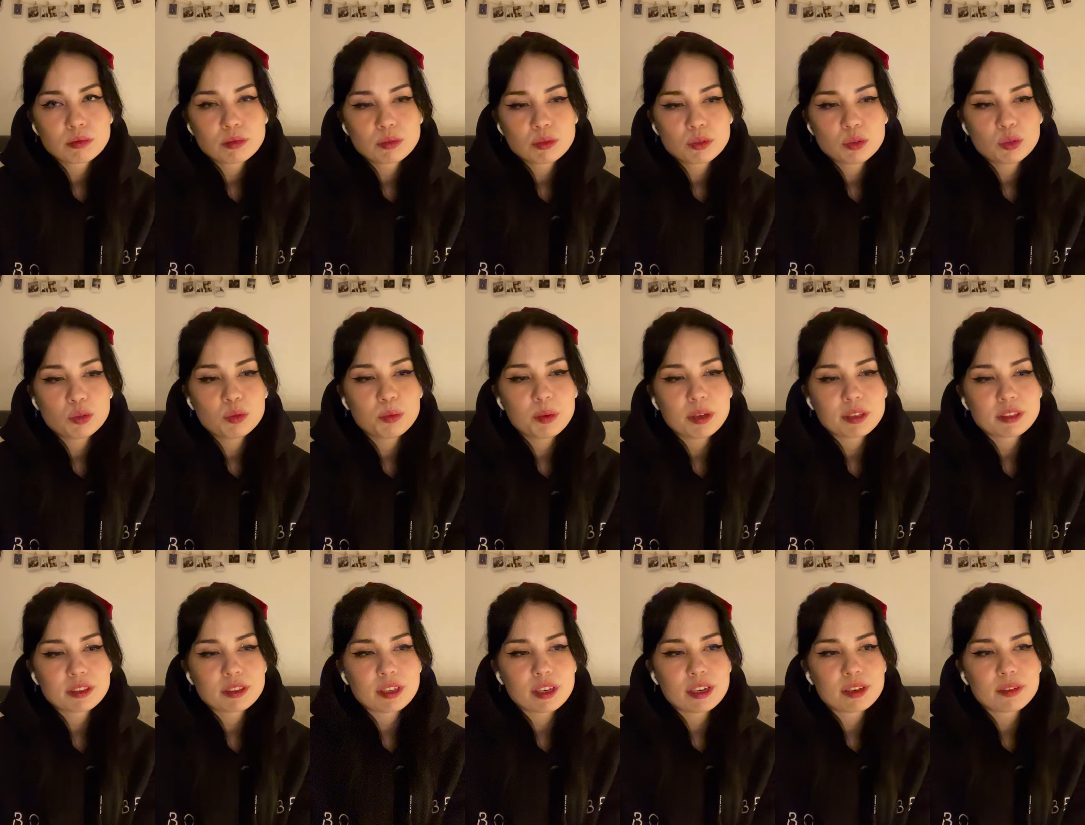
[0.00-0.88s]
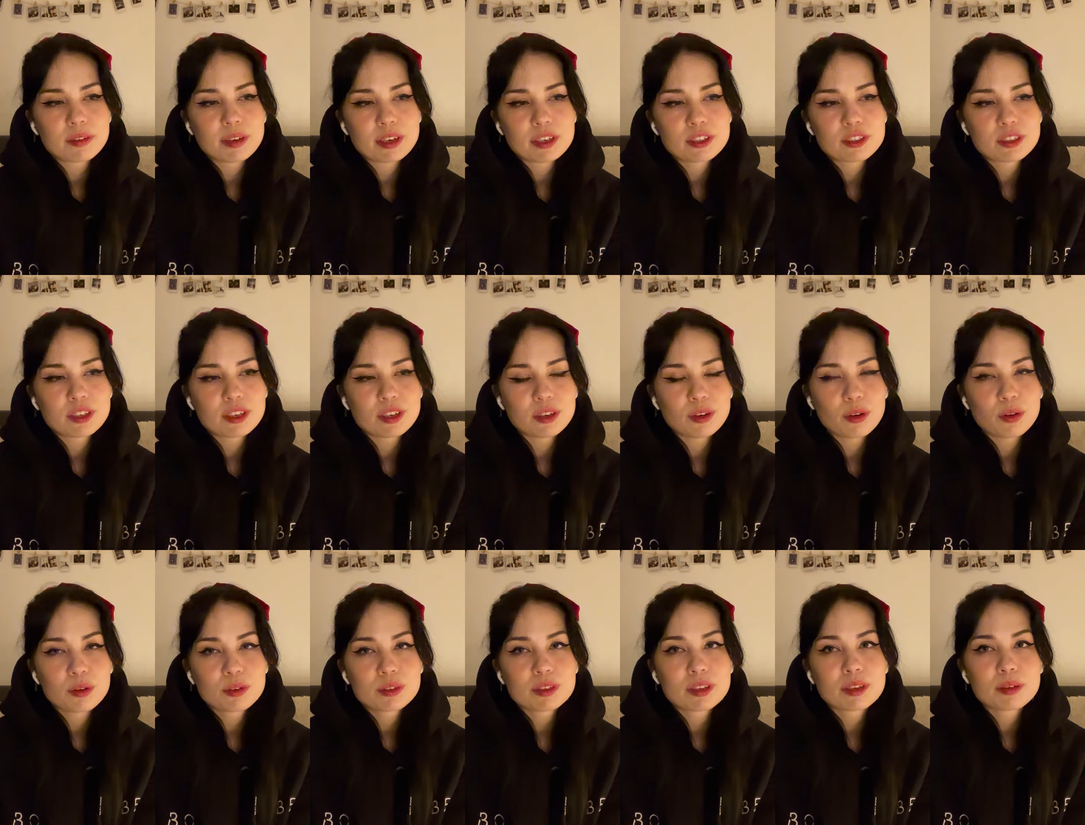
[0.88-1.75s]
2 months that I've actually
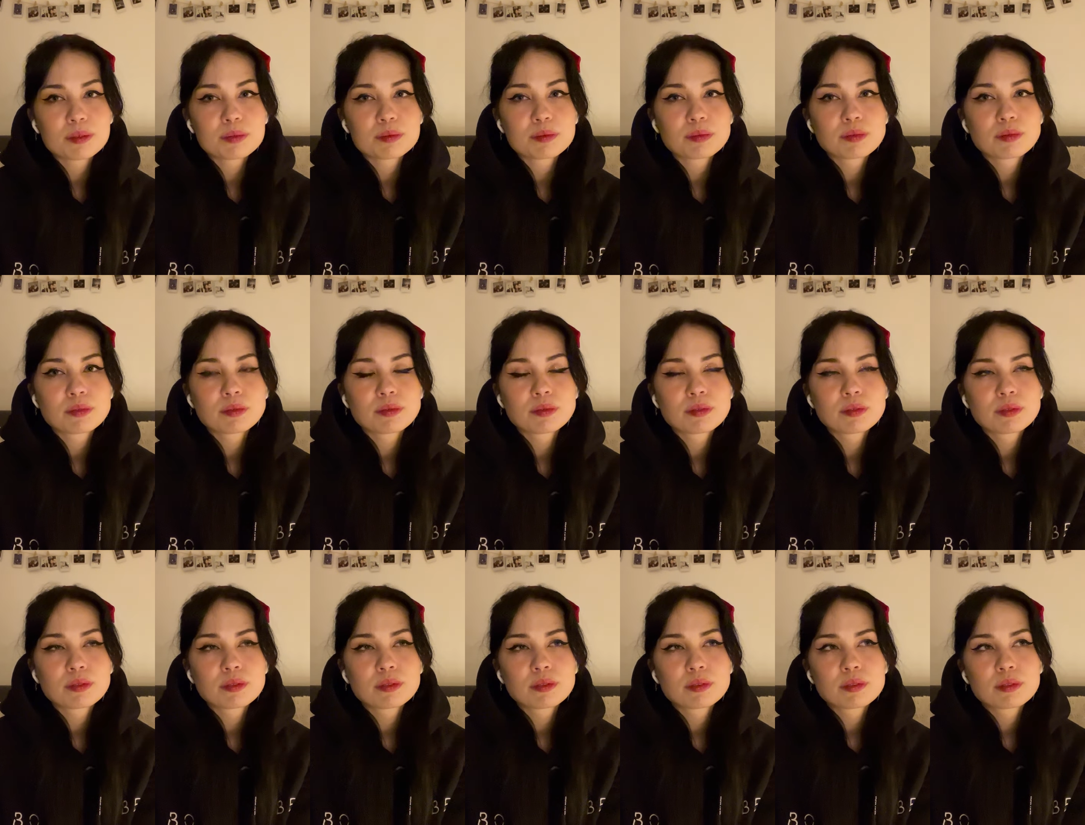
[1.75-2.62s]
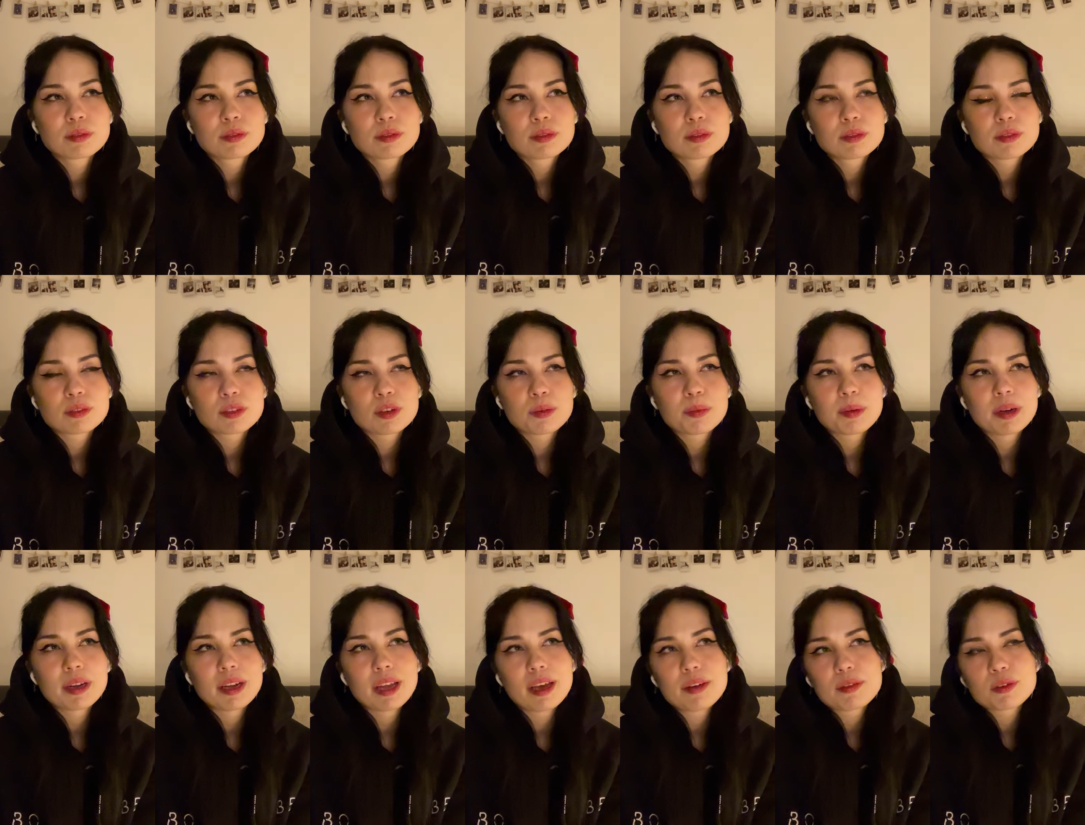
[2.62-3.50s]
lost them from my
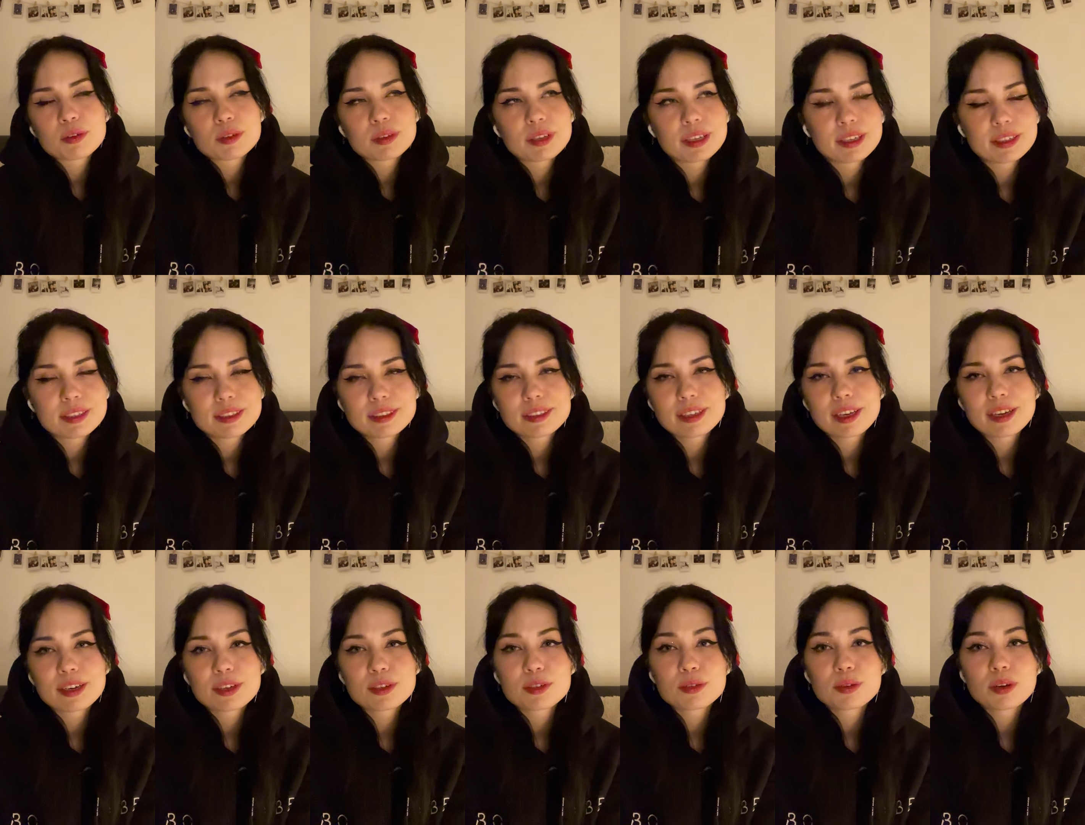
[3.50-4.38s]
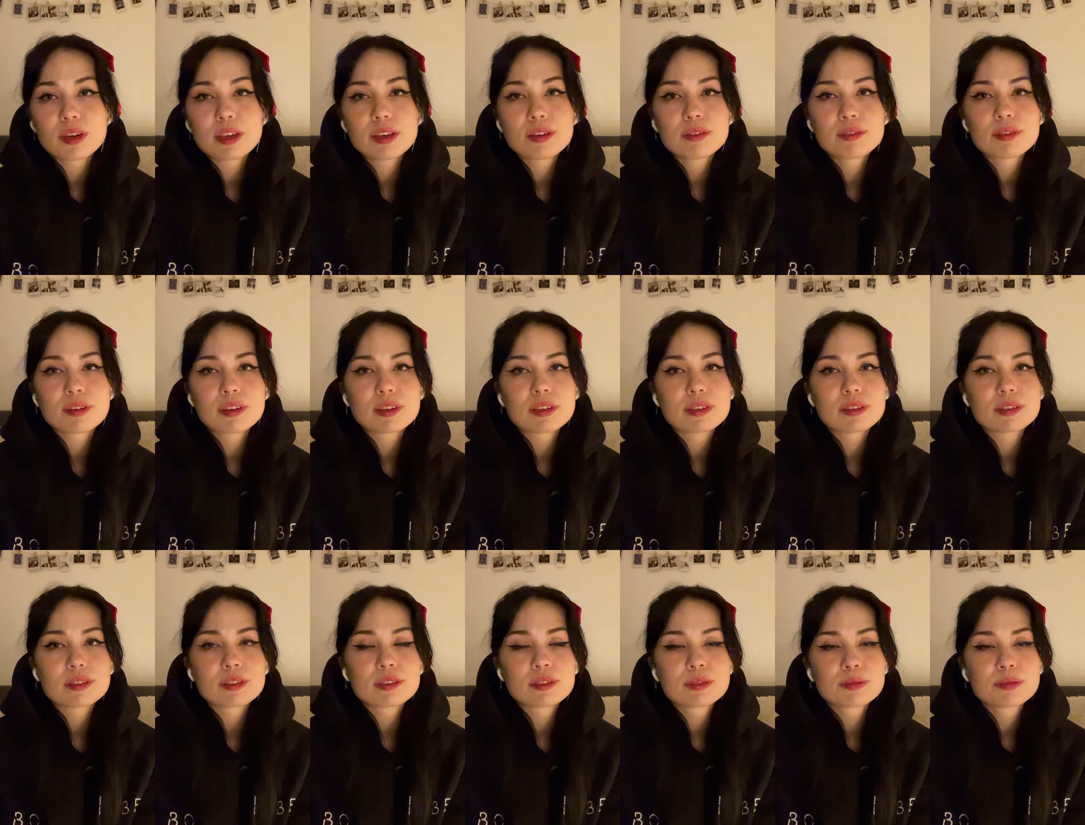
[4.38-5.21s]
life, or they decided to leave. And